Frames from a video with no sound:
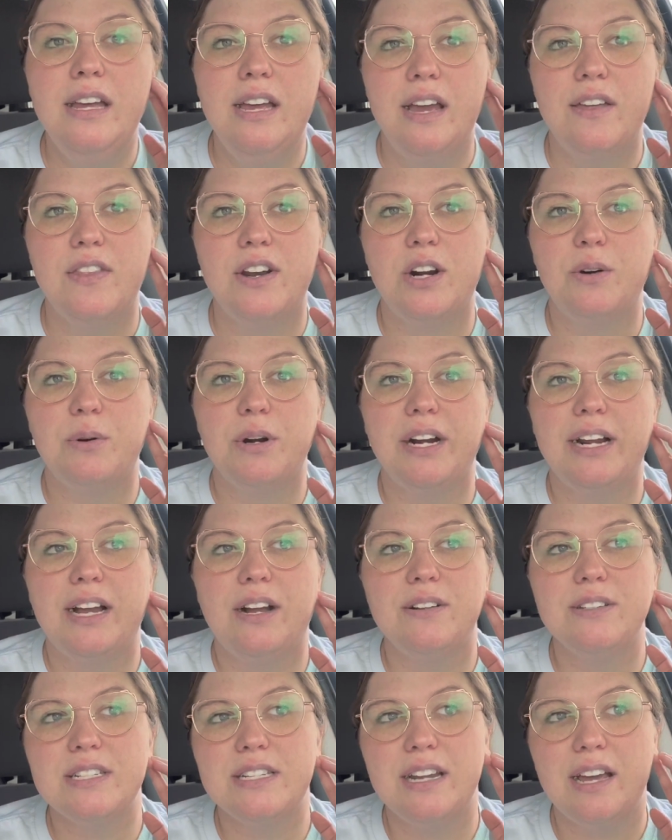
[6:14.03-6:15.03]
And then I'll work
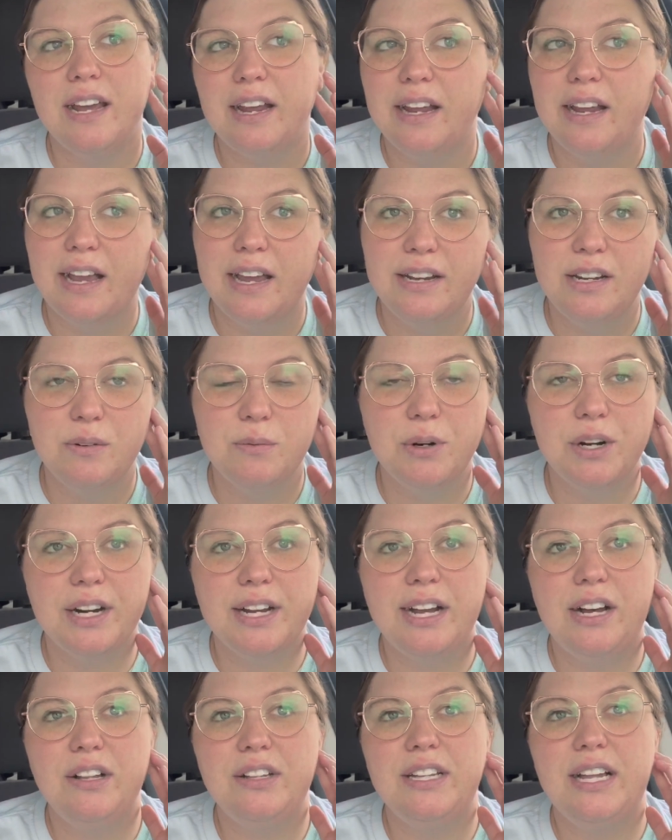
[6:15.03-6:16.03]
out tonight. I didn't work
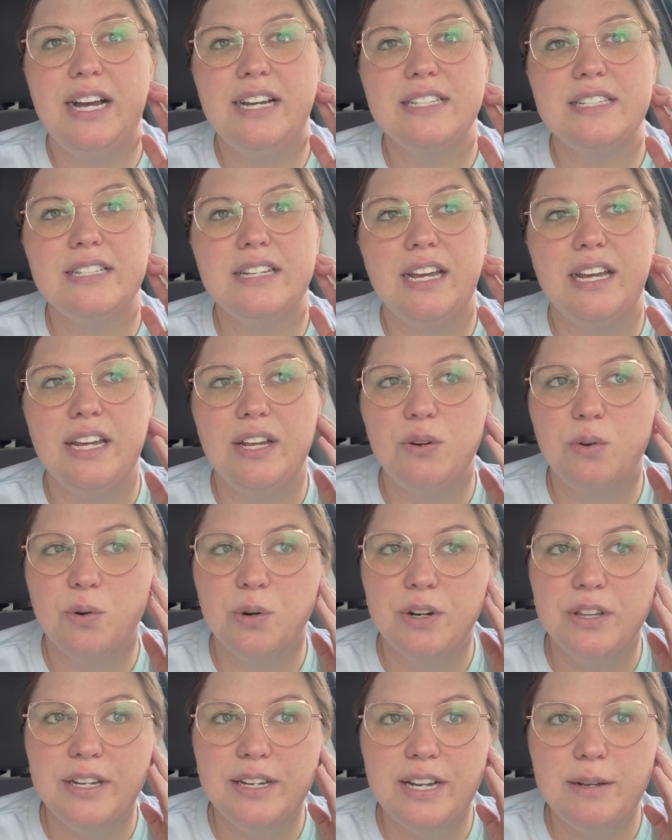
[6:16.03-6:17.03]
out last night
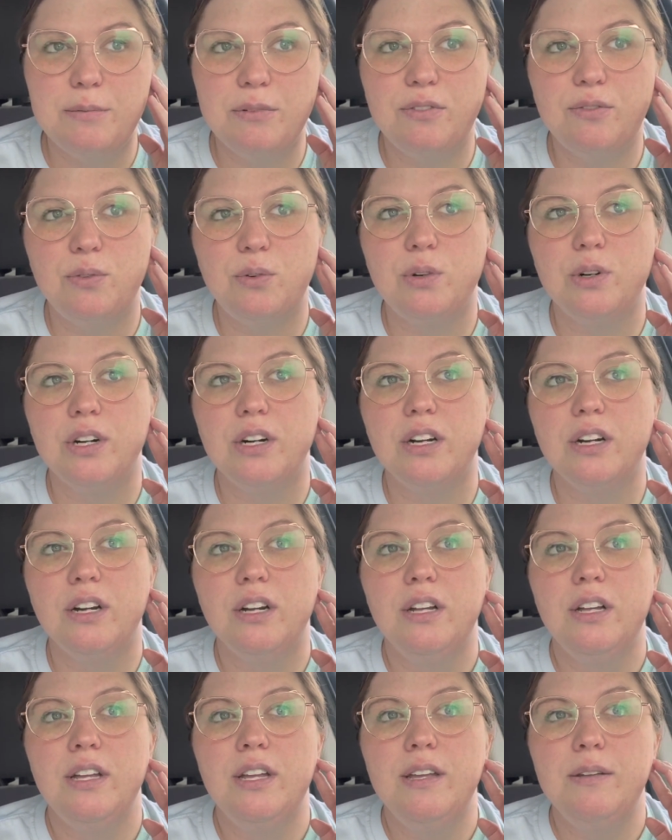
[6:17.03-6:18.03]
or the day before
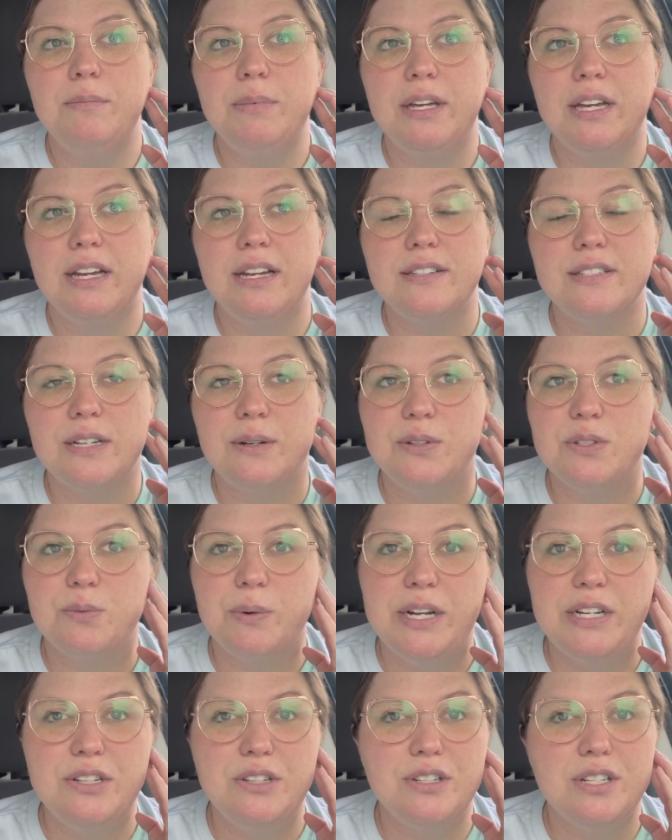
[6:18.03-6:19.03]
because I was
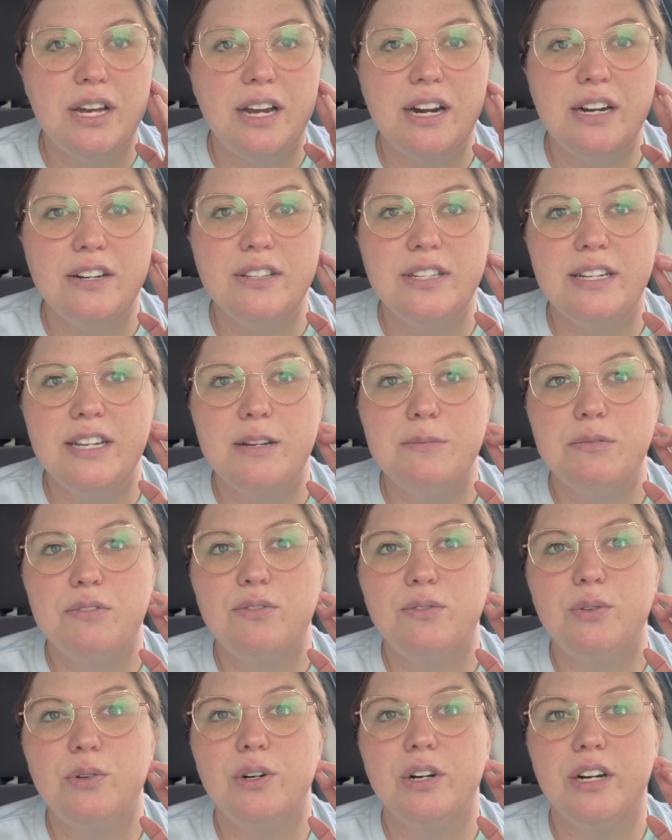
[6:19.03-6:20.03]
way too tired the day
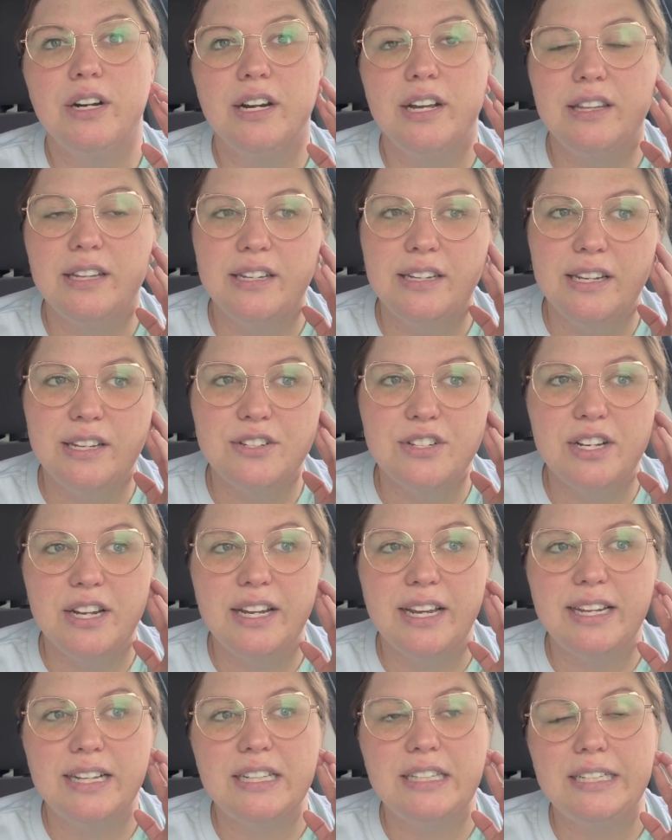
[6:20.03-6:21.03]
before. And then
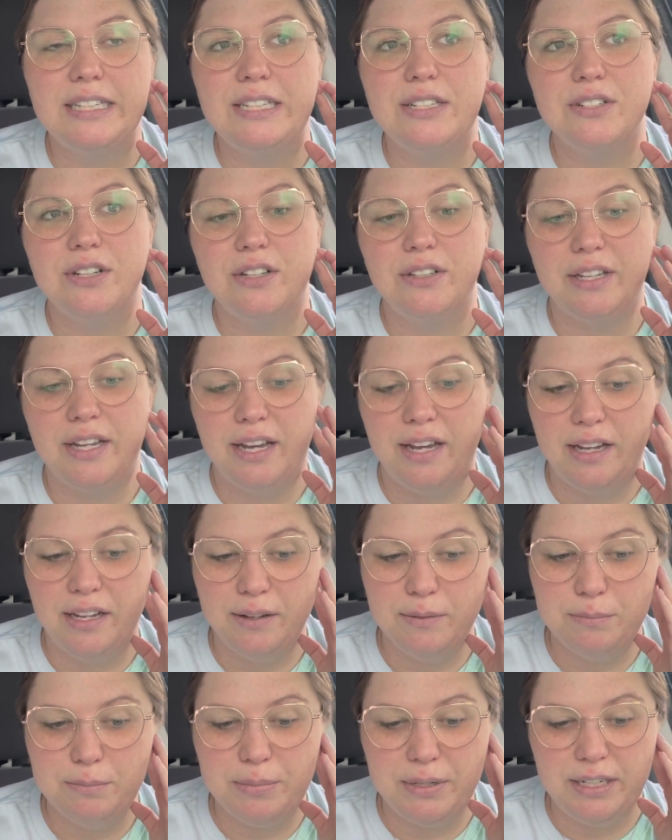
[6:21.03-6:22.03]
yesterday I cleaned all day,
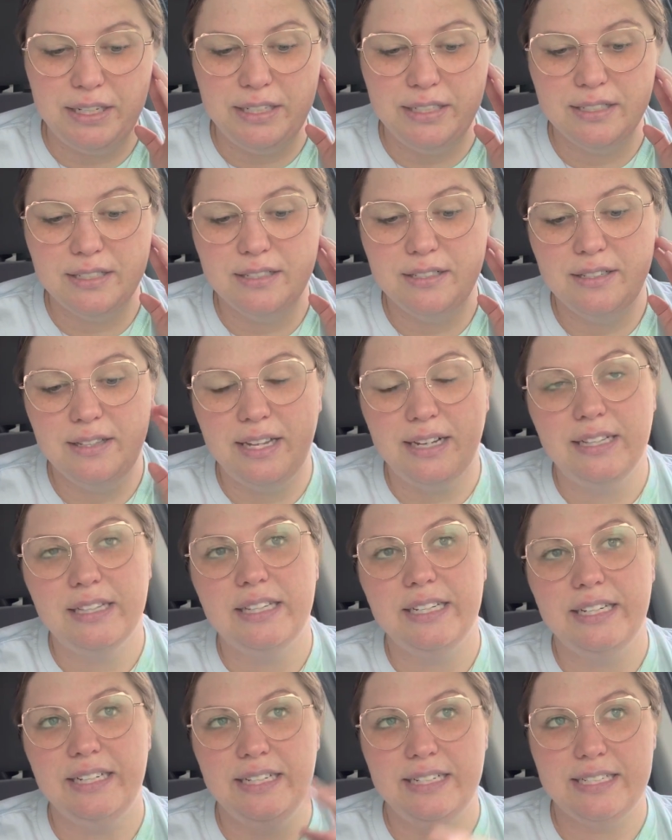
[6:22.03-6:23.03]
but then
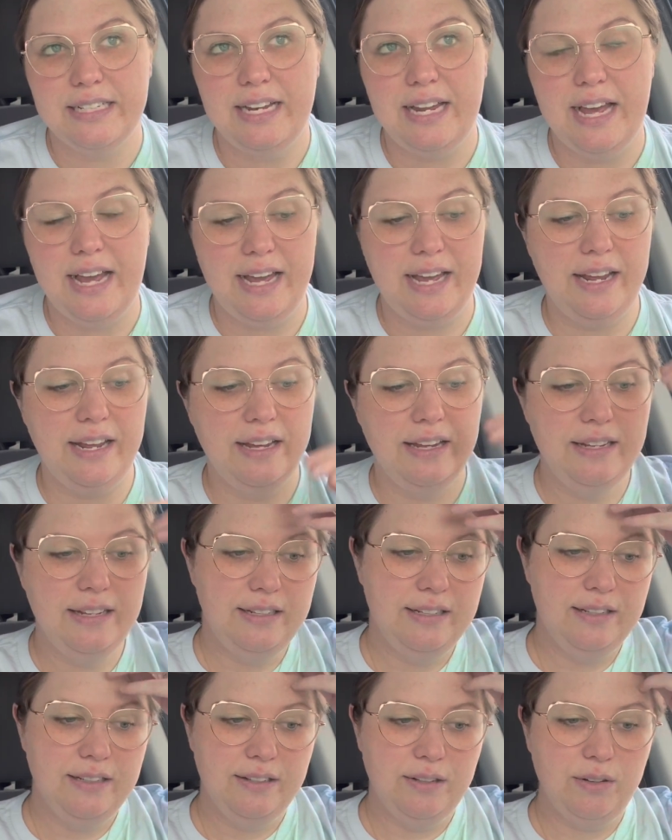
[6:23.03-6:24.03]
cleaning today
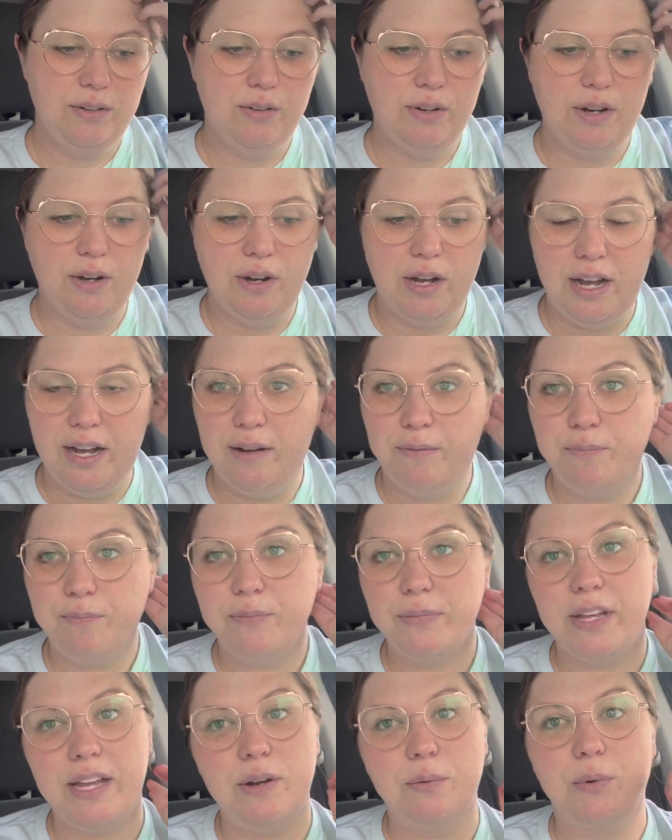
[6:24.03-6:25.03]
um,
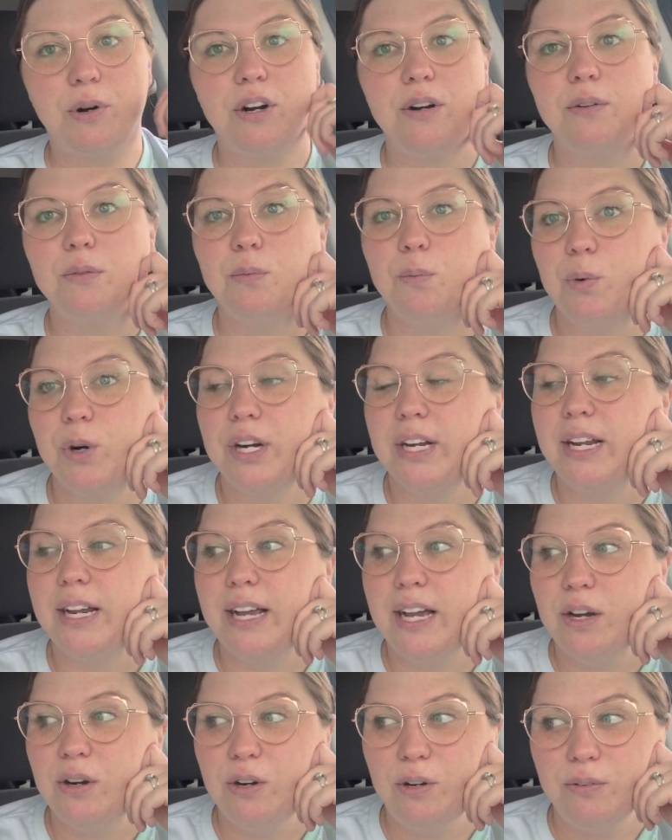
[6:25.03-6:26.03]
and we're working
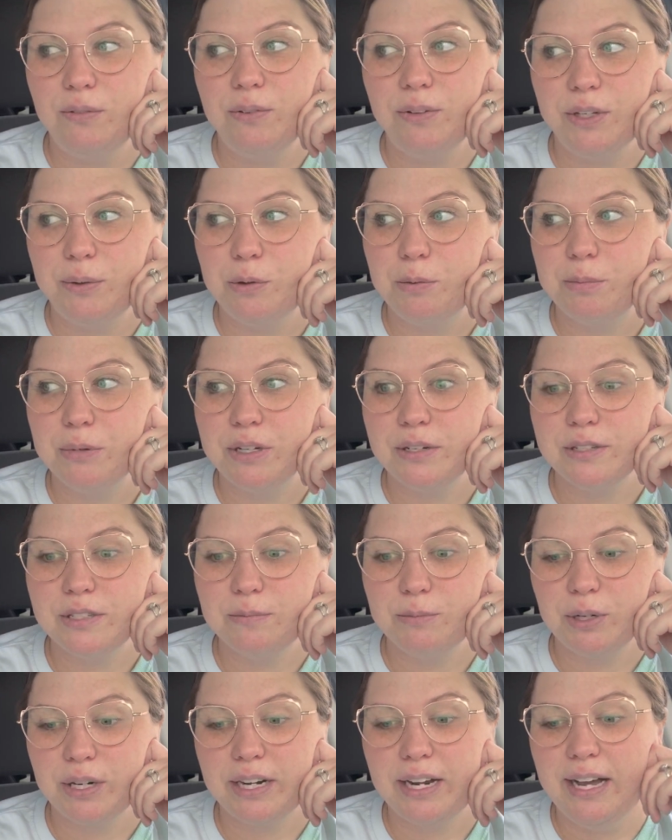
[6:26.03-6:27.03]
out hopefully will burn
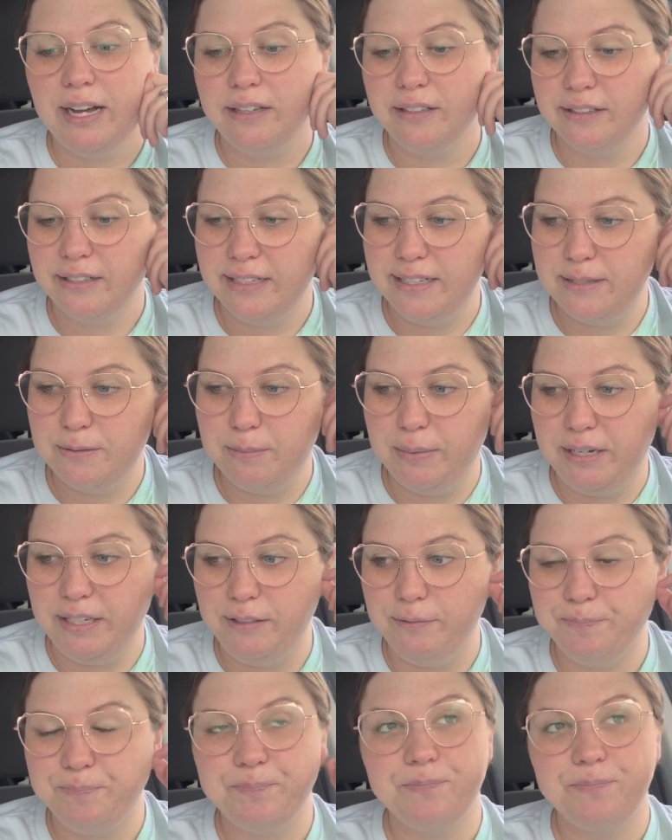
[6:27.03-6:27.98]
some more calories. But